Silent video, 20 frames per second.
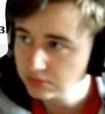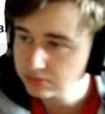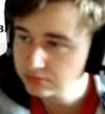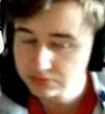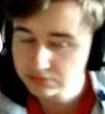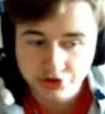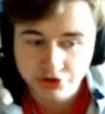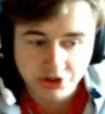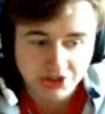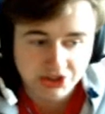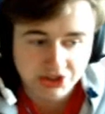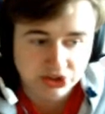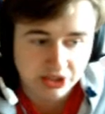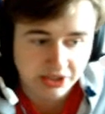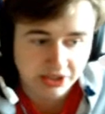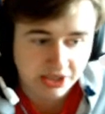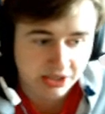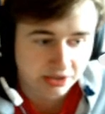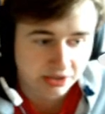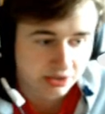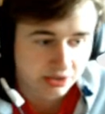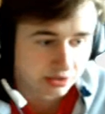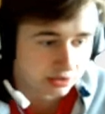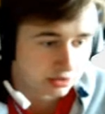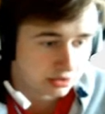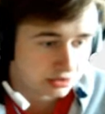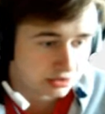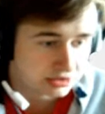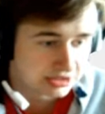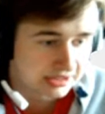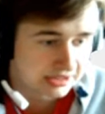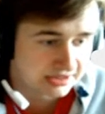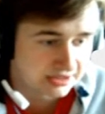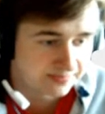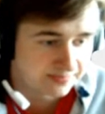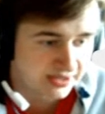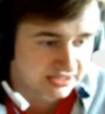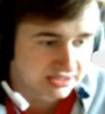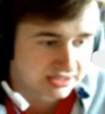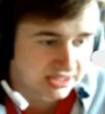She's leading.
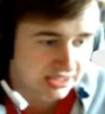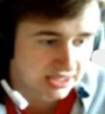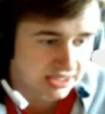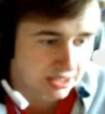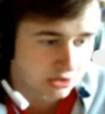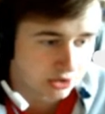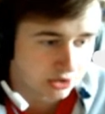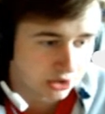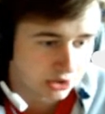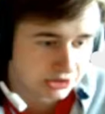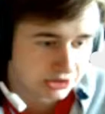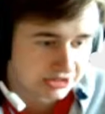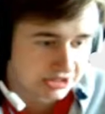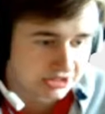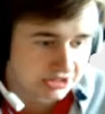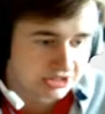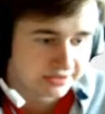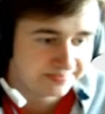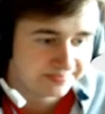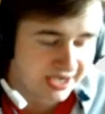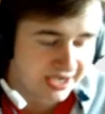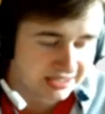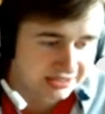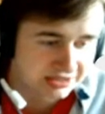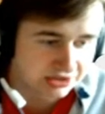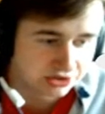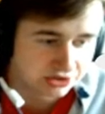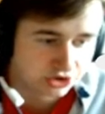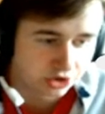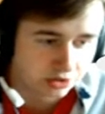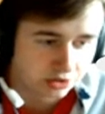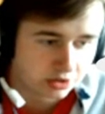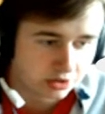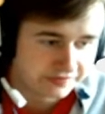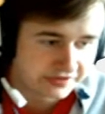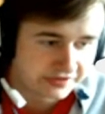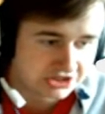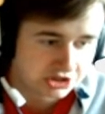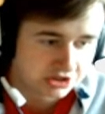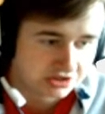Tsitsipas Nadal or Tsitsipas
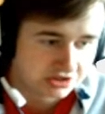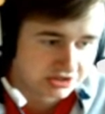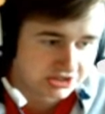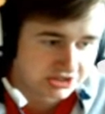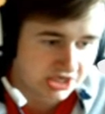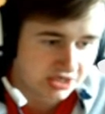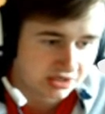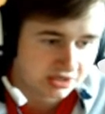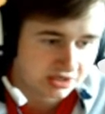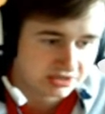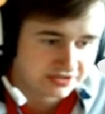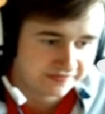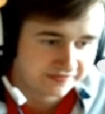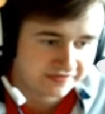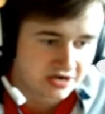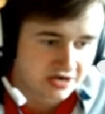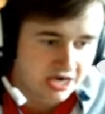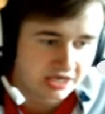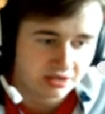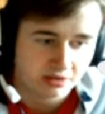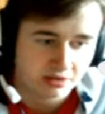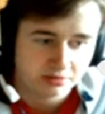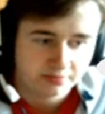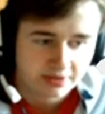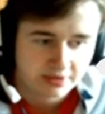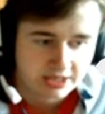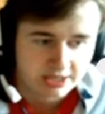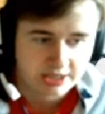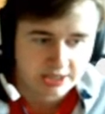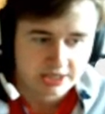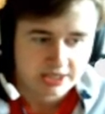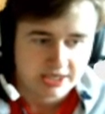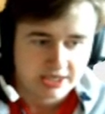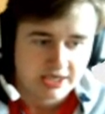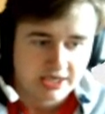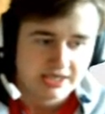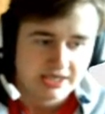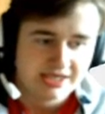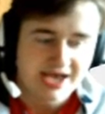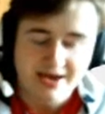Djokovic final.
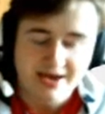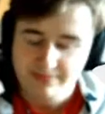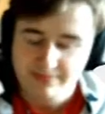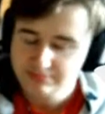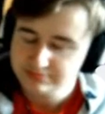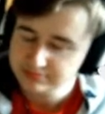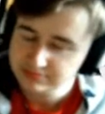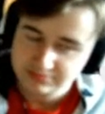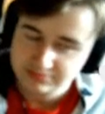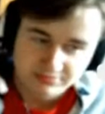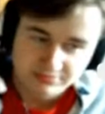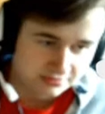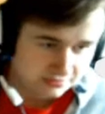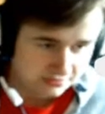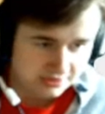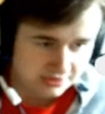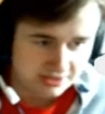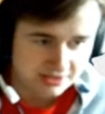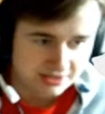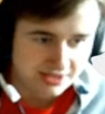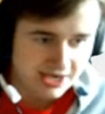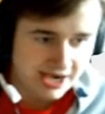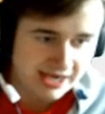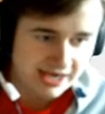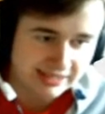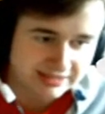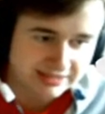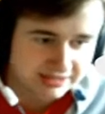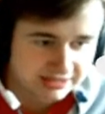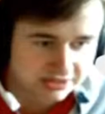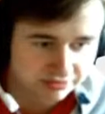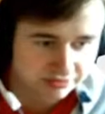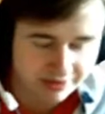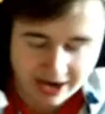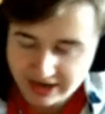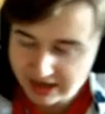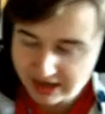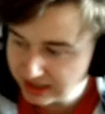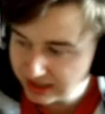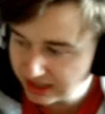Yeah. As
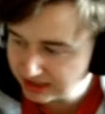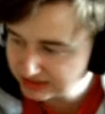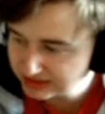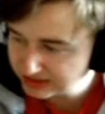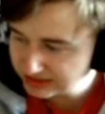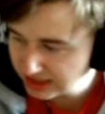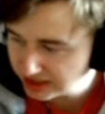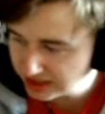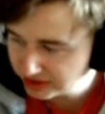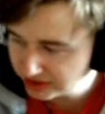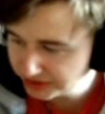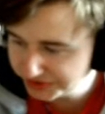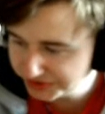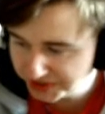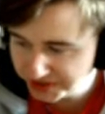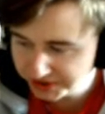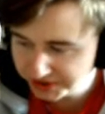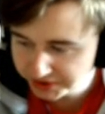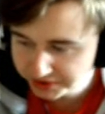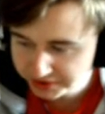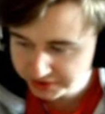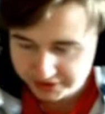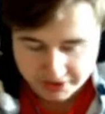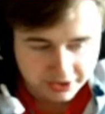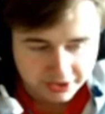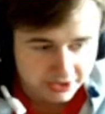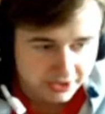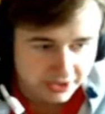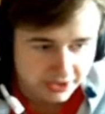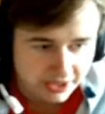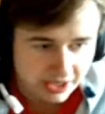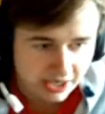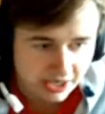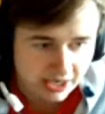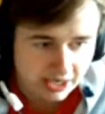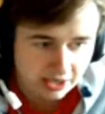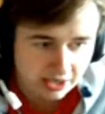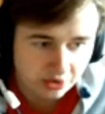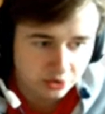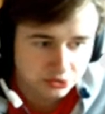Ryan has said earlier,
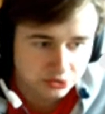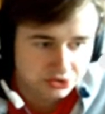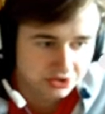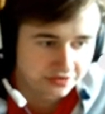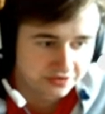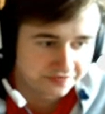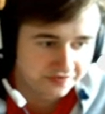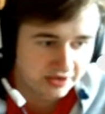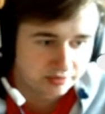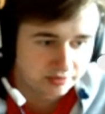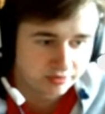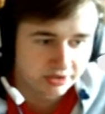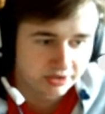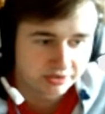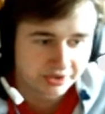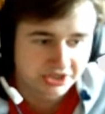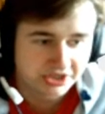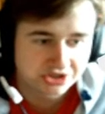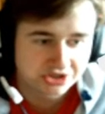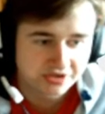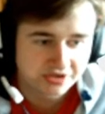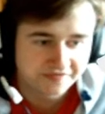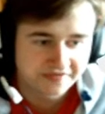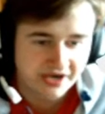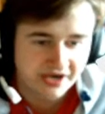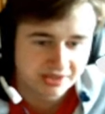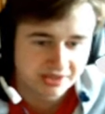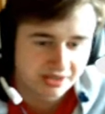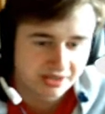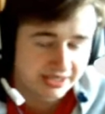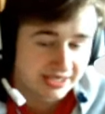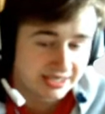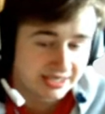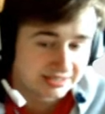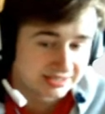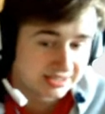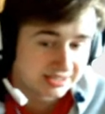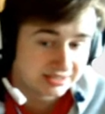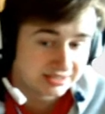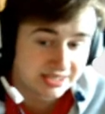who do you think will reach the final
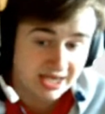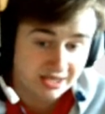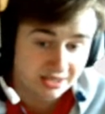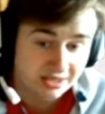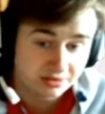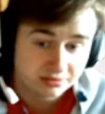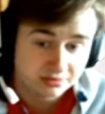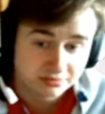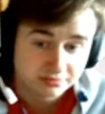against Nadal?